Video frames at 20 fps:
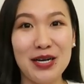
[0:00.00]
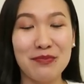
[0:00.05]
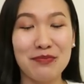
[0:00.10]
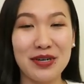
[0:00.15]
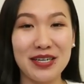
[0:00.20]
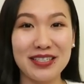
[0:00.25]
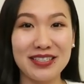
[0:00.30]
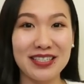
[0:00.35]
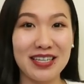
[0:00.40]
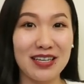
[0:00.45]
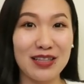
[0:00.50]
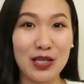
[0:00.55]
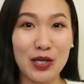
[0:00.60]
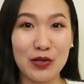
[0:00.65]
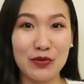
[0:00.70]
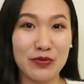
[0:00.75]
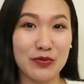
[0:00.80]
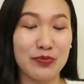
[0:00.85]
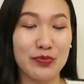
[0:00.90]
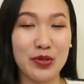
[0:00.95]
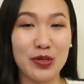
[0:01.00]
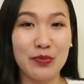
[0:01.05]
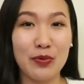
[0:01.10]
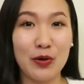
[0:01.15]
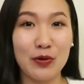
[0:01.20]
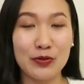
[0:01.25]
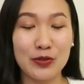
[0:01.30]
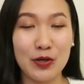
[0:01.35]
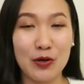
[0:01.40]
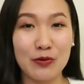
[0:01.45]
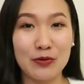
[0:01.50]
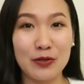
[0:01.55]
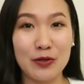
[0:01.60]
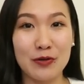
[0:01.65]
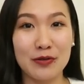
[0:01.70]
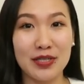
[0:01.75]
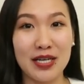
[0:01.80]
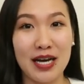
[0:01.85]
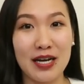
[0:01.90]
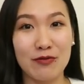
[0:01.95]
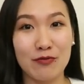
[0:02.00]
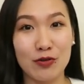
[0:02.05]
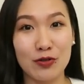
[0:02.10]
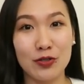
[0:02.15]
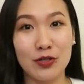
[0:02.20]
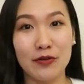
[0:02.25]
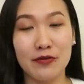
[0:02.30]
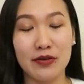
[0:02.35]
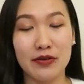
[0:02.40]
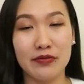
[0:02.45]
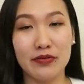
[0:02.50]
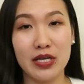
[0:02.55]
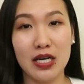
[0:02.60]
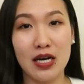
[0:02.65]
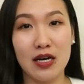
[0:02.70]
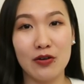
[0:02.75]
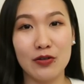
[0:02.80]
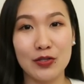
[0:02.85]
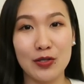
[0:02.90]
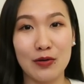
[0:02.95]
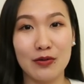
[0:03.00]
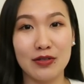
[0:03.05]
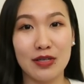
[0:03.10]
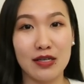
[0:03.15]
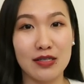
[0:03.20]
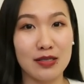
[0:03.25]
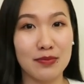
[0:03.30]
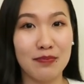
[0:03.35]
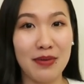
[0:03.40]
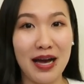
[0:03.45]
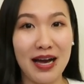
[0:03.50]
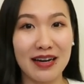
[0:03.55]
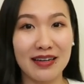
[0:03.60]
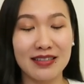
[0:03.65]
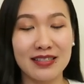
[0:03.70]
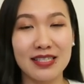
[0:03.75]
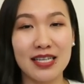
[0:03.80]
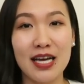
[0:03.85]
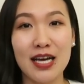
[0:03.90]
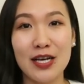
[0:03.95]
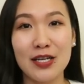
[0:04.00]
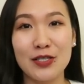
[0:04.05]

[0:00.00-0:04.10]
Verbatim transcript: But a lot of people don't know that Roger Vivier also does bags.